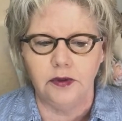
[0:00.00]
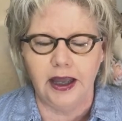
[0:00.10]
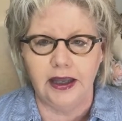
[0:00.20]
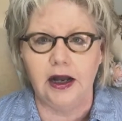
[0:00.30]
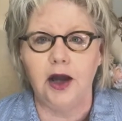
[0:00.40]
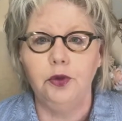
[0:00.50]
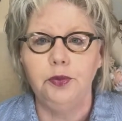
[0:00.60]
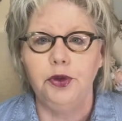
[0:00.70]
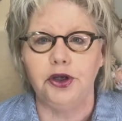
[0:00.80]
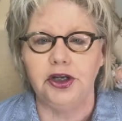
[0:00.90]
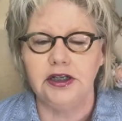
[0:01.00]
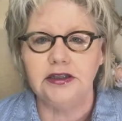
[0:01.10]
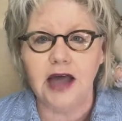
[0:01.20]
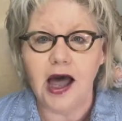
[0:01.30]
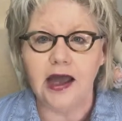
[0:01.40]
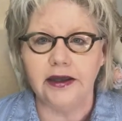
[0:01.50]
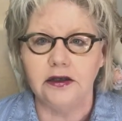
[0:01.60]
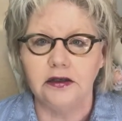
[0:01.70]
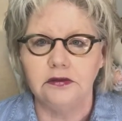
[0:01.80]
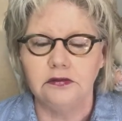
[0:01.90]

And I would put it aside.